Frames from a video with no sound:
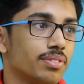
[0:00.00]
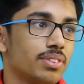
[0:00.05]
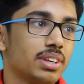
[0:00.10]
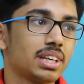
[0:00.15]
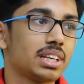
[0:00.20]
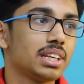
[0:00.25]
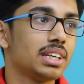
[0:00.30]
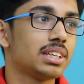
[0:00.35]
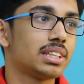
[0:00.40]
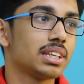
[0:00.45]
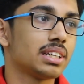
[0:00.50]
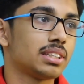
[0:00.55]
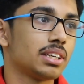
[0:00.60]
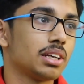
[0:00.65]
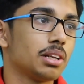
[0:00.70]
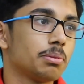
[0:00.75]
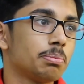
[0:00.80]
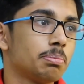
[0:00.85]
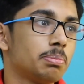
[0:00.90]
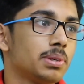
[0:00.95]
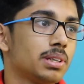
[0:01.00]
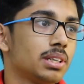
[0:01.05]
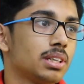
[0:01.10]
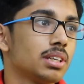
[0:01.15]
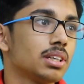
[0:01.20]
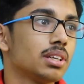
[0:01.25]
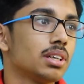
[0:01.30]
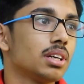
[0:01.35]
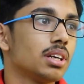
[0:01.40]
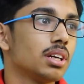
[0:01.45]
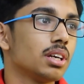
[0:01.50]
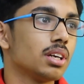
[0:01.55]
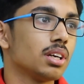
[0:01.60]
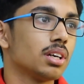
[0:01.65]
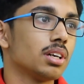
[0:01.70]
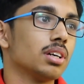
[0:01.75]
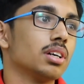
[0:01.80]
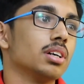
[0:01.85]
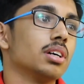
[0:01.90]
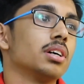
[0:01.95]
Weekly tests help me
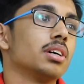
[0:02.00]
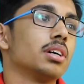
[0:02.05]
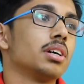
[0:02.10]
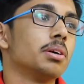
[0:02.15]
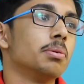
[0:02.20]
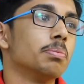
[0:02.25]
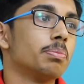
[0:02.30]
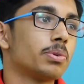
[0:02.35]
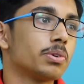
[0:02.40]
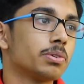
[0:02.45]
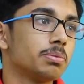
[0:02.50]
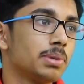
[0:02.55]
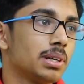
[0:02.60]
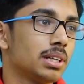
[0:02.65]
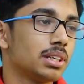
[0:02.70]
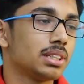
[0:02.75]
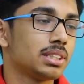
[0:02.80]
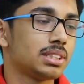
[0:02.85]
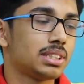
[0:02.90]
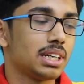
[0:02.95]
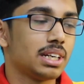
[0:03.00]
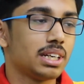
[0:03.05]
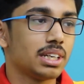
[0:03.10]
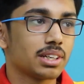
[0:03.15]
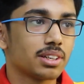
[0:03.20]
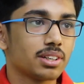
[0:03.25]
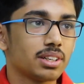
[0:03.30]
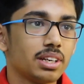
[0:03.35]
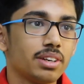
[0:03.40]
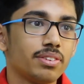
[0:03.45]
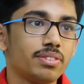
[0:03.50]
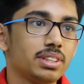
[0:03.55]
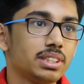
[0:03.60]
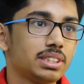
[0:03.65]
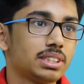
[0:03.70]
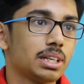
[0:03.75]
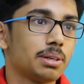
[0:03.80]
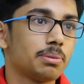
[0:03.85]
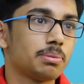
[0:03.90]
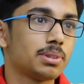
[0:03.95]
improve my understanding on every
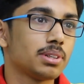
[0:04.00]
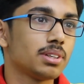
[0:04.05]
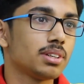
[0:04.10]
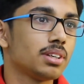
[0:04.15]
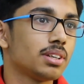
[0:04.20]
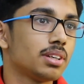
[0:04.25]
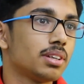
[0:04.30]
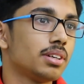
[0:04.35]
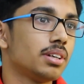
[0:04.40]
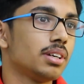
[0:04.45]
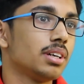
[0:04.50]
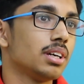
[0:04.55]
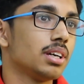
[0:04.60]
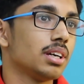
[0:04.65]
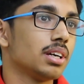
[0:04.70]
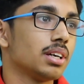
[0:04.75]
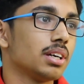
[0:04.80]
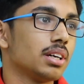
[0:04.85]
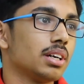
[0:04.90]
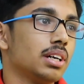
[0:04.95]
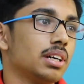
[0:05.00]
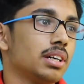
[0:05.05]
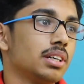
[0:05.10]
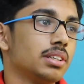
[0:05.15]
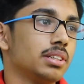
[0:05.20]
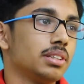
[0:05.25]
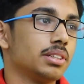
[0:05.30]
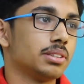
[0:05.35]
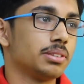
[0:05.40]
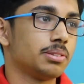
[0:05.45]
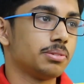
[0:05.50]
chapter, and